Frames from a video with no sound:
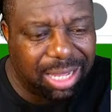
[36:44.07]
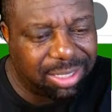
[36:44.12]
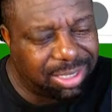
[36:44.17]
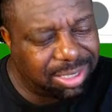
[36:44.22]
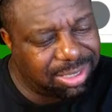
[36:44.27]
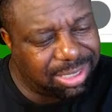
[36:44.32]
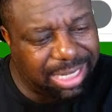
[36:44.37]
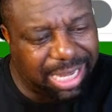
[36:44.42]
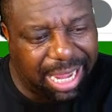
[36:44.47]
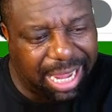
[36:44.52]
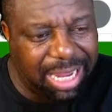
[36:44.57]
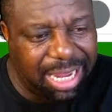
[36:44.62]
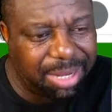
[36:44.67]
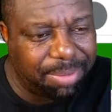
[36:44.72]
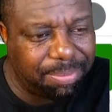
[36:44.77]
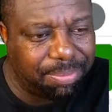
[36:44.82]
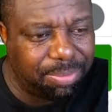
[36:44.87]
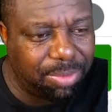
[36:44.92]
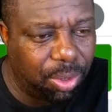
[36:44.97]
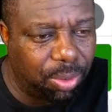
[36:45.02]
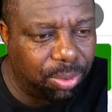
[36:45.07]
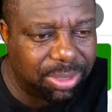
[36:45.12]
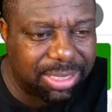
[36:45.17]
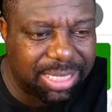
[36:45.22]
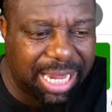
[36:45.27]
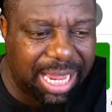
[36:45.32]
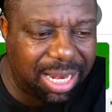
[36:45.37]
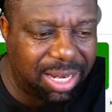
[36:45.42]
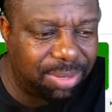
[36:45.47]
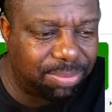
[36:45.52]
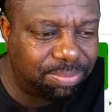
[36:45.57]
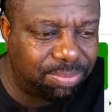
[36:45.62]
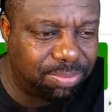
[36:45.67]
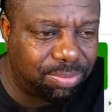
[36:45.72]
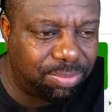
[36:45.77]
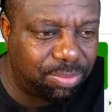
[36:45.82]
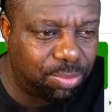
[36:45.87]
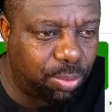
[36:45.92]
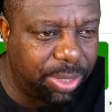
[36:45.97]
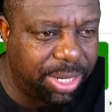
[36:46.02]
this game though is kind of
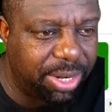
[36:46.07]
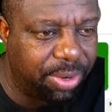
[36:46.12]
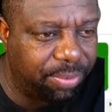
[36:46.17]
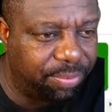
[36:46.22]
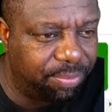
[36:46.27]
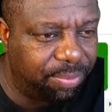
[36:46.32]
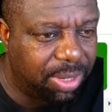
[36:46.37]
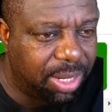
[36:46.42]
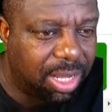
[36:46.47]
weird.